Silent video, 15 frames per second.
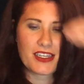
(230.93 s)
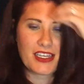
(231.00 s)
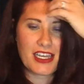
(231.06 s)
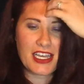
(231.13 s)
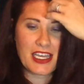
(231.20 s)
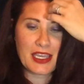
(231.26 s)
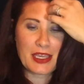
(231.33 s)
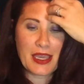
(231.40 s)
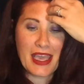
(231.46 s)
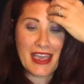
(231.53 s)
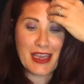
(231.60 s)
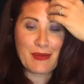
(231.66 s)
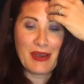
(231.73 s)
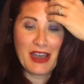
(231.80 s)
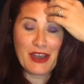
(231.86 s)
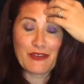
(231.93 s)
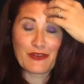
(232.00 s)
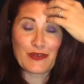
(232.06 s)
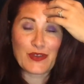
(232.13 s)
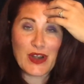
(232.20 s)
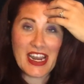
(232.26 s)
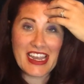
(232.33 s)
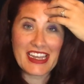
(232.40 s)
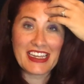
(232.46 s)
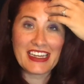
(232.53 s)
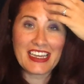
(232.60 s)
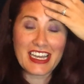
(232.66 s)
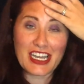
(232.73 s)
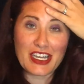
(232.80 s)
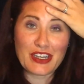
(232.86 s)
I am
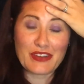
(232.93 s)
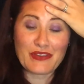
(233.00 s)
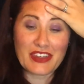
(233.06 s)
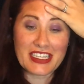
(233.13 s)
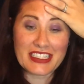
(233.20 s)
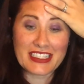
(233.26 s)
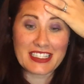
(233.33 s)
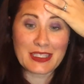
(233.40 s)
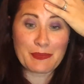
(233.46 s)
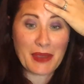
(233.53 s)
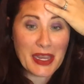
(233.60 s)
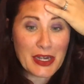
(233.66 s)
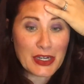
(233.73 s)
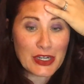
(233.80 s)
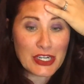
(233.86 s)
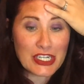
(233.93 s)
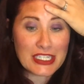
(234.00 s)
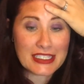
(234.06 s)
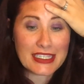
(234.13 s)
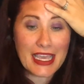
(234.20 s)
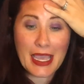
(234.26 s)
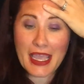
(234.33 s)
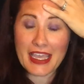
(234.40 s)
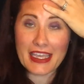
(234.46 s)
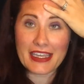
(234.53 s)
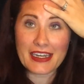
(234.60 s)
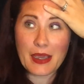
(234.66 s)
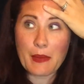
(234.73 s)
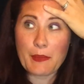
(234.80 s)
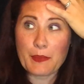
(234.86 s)
afraid of spiders and